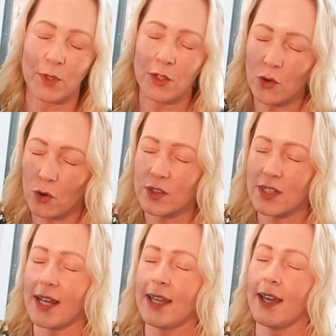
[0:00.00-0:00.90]
We're not
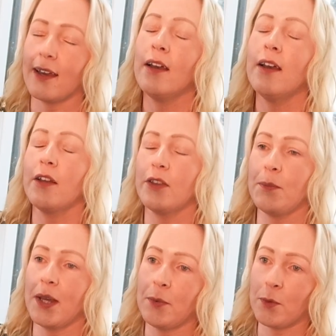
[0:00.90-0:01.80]
saying
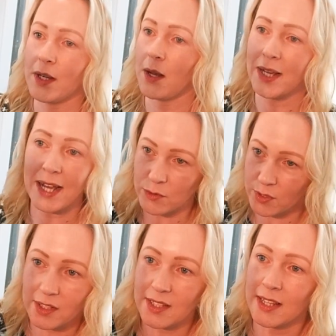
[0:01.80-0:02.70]
that people become
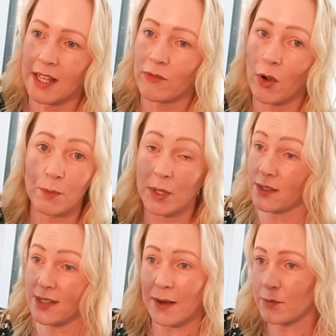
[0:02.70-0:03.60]
counsellors in their role,
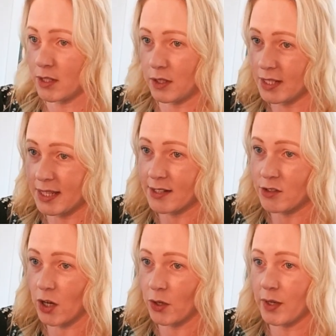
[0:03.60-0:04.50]
because absolutely they
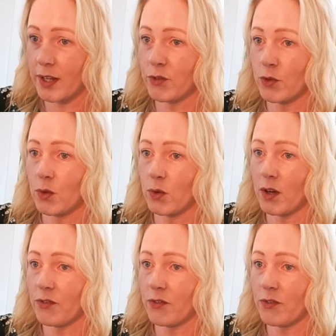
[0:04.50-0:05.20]
don't. If you're